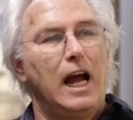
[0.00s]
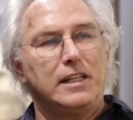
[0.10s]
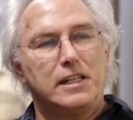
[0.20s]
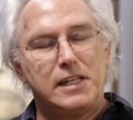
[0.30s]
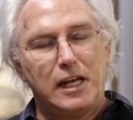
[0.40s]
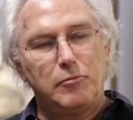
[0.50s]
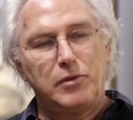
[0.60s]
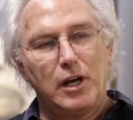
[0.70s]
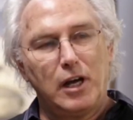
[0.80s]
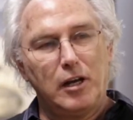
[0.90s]
at the same
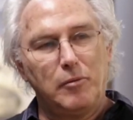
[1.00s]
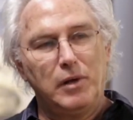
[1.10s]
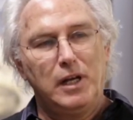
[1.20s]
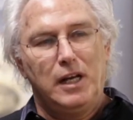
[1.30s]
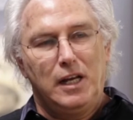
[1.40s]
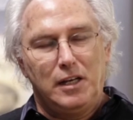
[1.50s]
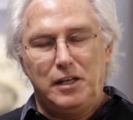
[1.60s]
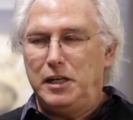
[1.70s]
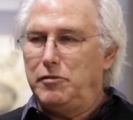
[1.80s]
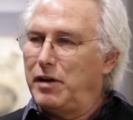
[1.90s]
time
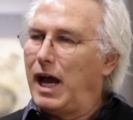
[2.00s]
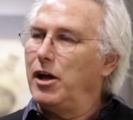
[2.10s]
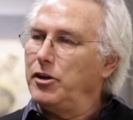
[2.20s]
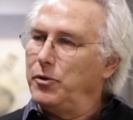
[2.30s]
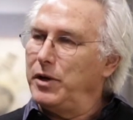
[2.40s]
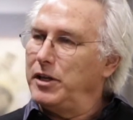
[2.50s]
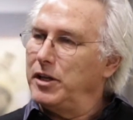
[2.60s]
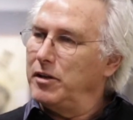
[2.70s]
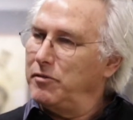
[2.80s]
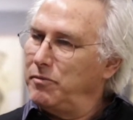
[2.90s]

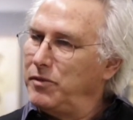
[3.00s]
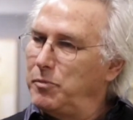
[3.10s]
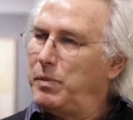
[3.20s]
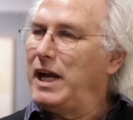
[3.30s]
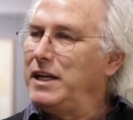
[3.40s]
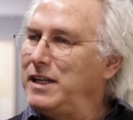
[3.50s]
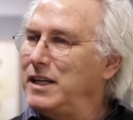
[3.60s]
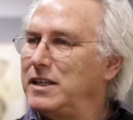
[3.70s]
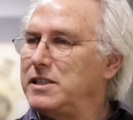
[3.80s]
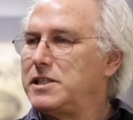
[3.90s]
devaluing the
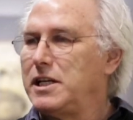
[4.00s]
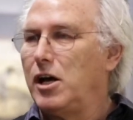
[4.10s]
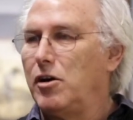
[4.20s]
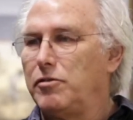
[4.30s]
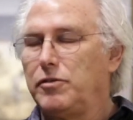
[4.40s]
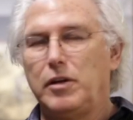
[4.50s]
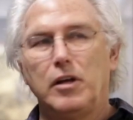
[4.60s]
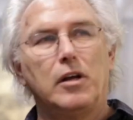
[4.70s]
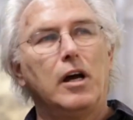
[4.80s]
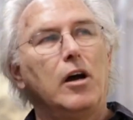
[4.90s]
painting itself,
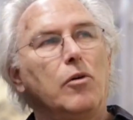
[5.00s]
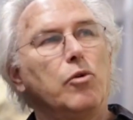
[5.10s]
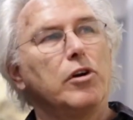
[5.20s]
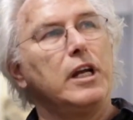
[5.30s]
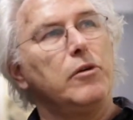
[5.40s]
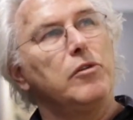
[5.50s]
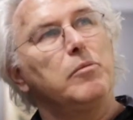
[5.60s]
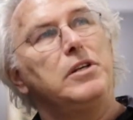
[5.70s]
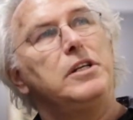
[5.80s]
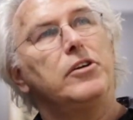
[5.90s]
working
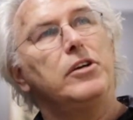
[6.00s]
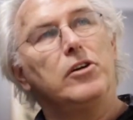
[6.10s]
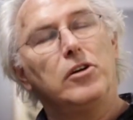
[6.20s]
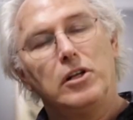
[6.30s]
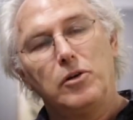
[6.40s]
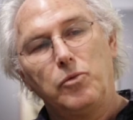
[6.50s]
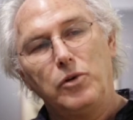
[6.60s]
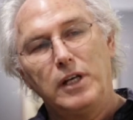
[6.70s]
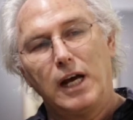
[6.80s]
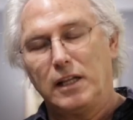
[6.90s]
with material that
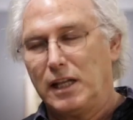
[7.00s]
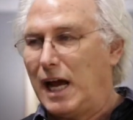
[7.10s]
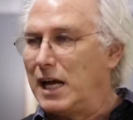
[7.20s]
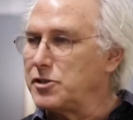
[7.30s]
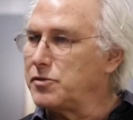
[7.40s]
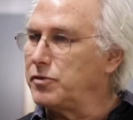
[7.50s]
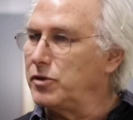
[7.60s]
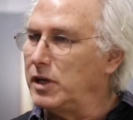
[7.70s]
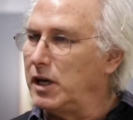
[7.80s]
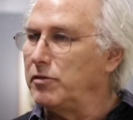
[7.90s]
would not last
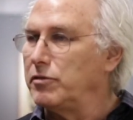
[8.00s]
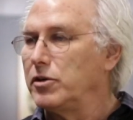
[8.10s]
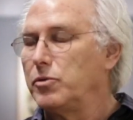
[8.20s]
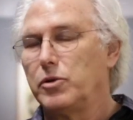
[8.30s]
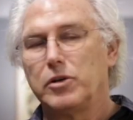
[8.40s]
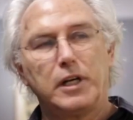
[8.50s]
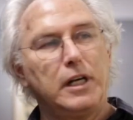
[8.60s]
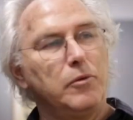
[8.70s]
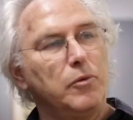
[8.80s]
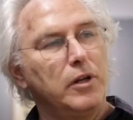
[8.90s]
forever,
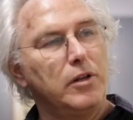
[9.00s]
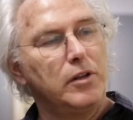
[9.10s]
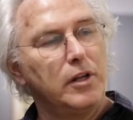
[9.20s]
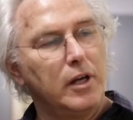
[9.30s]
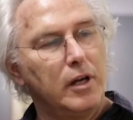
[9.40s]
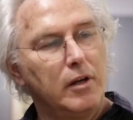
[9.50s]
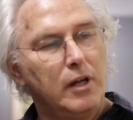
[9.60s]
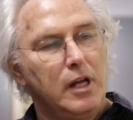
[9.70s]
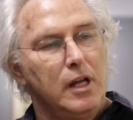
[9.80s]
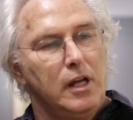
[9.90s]
working with a
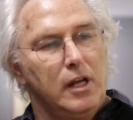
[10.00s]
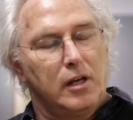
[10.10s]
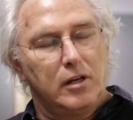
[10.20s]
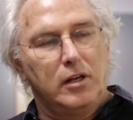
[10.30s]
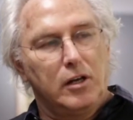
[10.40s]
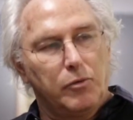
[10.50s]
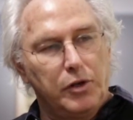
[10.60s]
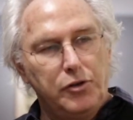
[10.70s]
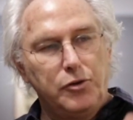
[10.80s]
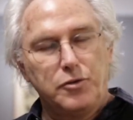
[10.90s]

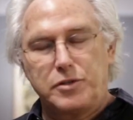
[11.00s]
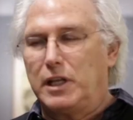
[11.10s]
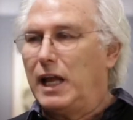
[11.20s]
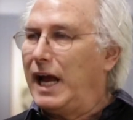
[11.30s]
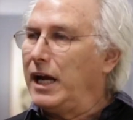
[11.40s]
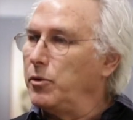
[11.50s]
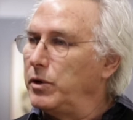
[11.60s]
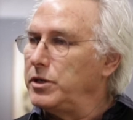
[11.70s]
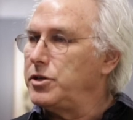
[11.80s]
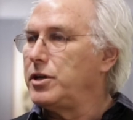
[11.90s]
reduced
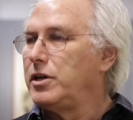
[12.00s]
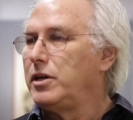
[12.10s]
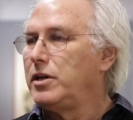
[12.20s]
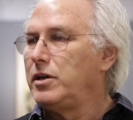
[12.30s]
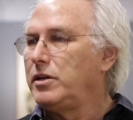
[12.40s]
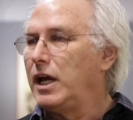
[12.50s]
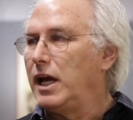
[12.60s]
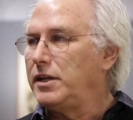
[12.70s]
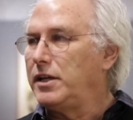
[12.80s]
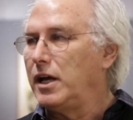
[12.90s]
language
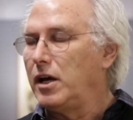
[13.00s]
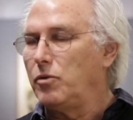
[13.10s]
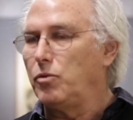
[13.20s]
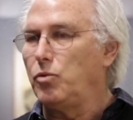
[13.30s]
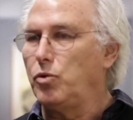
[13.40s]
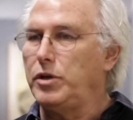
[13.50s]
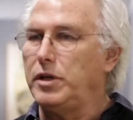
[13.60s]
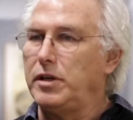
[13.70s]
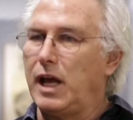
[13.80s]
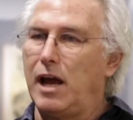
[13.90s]
that
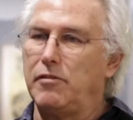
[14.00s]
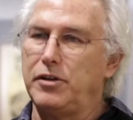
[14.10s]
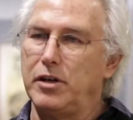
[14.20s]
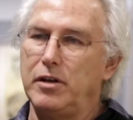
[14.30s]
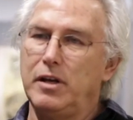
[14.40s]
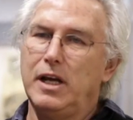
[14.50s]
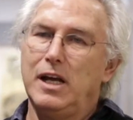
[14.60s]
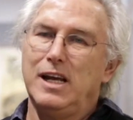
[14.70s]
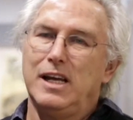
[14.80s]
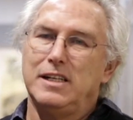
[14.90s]
wouldn't have to
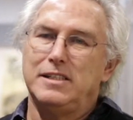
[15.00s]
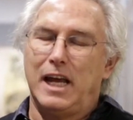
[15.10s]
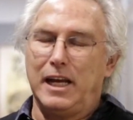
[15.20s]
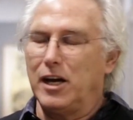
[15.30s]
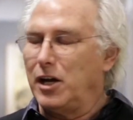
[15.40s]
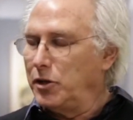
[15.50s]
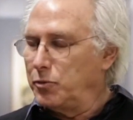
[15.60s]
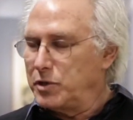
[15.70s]
take on the